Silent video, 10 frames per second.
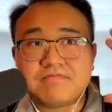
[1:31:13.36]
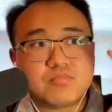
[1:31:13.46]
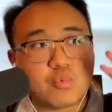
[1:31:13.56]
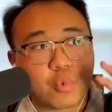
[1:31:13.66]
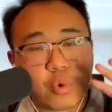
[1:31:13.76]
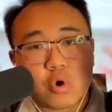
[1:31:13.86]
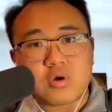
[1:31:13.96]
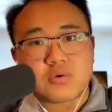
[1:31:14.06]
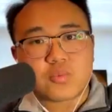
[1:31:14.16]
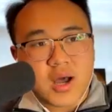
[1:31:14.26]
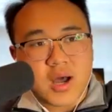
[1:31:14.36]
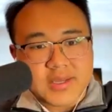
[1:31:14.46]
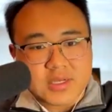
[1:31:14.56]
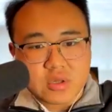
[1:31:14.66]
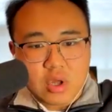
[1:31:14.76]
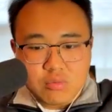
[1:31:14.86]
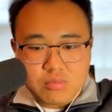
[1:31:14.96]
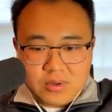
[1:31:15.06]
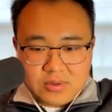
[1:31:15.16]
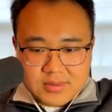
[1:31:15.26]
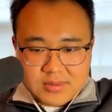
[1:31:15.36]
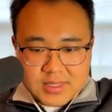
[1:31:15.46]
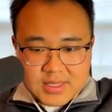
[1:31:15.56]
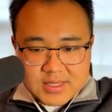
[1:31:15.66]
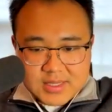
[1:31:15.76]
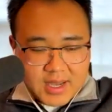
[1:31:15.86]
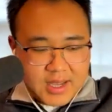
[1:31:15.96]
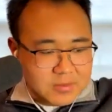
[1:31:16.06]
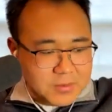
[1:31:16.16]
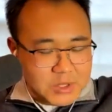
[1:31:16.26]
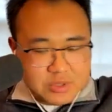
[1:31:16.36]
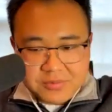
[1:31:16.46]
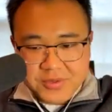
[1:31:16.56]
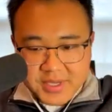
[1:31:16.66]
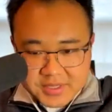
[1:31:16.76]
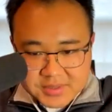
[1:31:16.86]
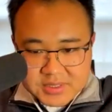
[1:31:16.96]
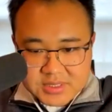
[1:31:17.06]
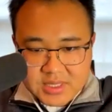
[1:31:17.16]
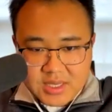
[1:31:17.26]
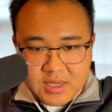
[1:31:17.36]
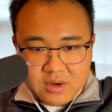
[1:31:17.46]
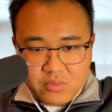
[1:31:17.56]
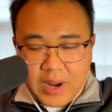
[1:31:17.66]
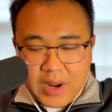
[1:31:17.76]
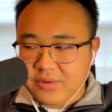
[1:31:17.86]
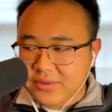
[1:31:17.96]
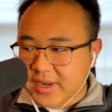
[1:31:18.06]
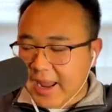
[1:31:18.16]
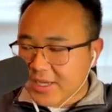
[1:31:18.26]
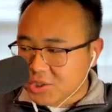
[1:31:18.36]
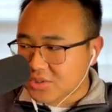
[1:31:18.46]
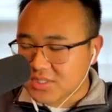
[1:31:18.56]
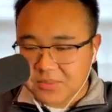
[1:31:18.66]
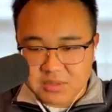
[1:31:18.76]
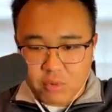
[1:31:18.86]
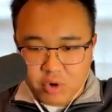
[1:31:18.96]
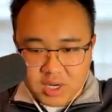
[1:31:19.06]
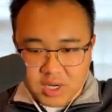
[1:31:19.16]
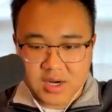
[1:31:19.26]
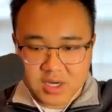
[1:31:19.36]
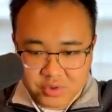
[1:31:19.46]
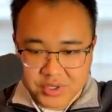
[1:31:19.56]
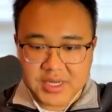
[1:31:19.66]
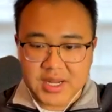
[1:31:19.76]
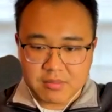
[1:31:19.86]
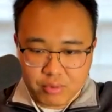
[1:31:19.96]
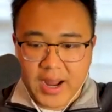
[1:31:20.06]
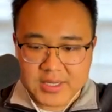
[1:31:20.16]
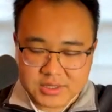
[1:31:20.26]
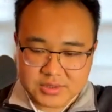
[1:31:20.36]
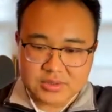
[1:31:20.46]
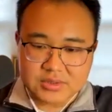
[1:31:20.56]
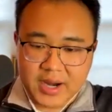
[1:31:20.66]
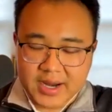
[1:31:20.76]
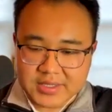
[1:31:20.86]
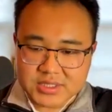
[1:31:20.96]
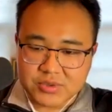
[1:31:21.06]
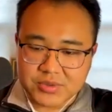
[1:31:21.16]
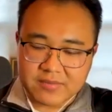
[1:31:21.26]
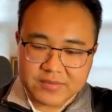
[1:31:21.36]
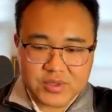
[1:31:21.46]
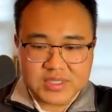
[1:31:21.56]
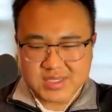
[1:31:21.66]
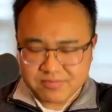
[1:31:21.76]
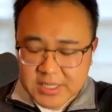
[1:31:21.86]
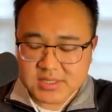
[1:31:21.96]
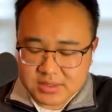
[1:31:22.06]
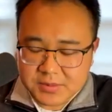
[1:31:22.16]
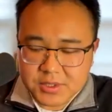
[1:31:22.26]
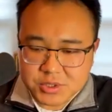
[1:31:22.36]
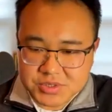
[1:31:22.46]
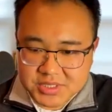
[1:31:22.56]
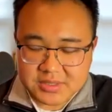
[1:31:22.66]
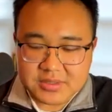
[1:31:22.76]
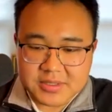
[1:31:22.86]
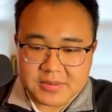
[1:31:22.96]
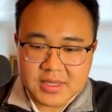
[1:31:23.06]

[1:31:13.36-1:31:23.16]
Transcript: worldwide global kind of view of things rather than actually something more concrete and practical, right? And so they view it as basically virtue signaling,